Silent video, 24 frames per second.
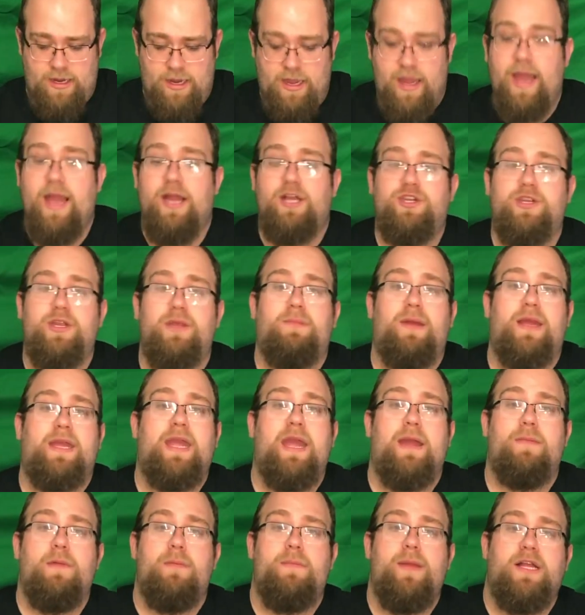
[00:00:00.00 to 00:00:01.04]
Actually, my
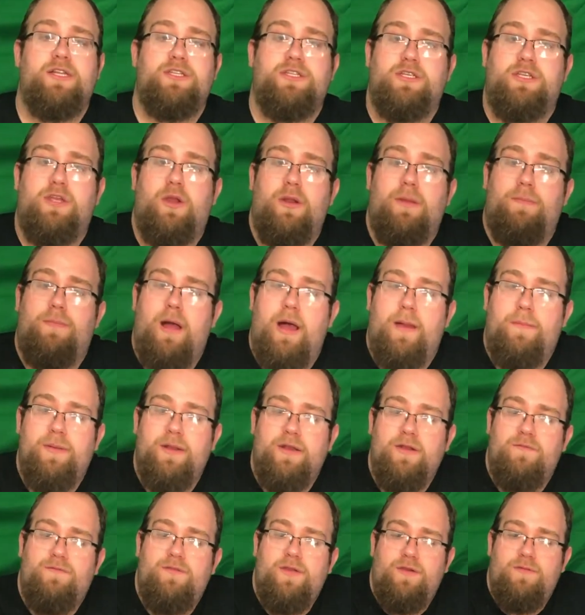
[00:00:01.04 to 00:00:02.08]
cameraman's just going to pop
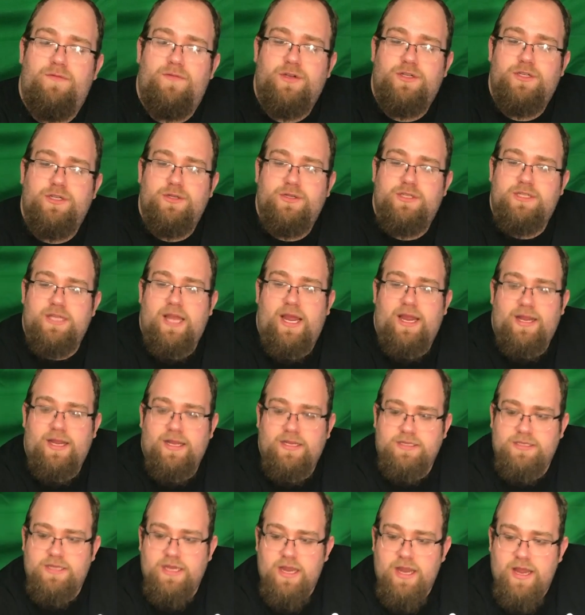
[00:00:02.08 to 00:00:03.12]
into view for 2
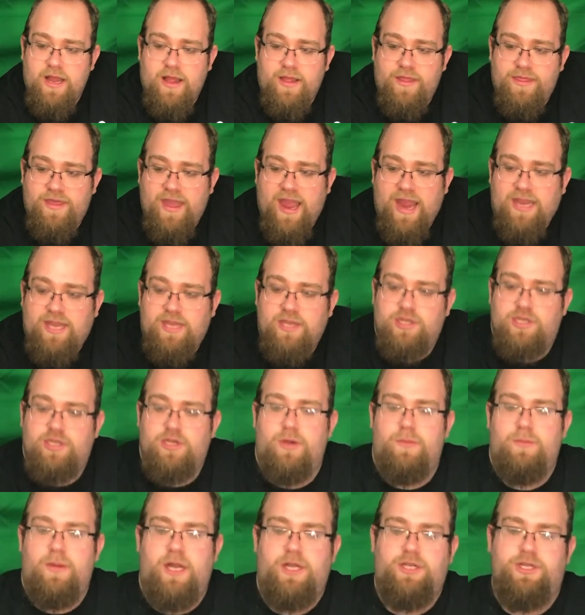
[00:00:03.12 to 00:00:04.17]
seconds. Thank you
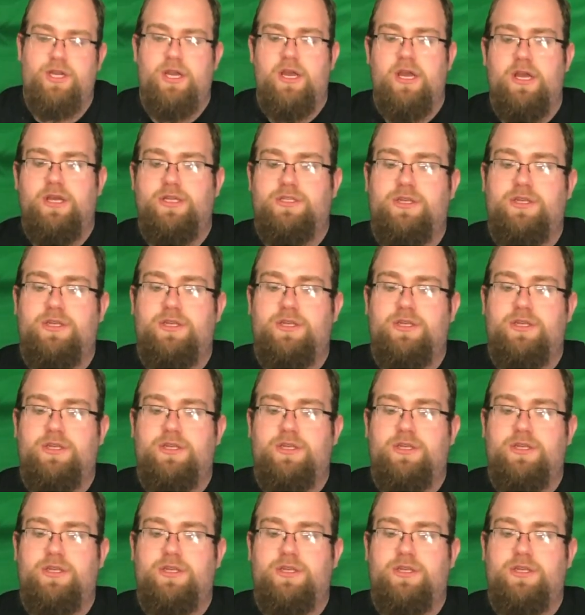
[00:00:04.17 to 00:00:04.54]
so much.